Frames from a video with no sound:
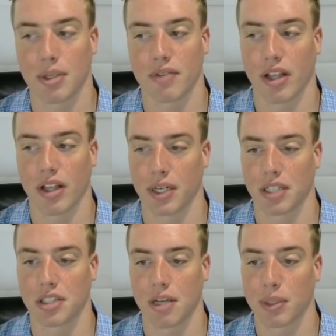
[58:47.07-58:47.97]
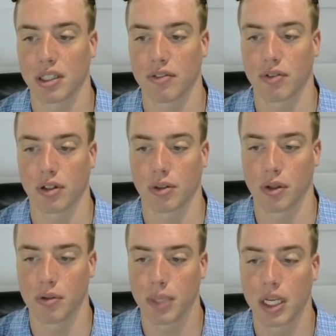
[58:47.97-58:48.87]
be evaluated separately from the
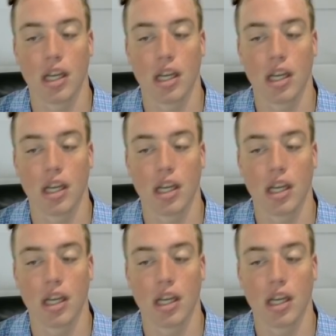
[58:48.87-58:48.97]
group.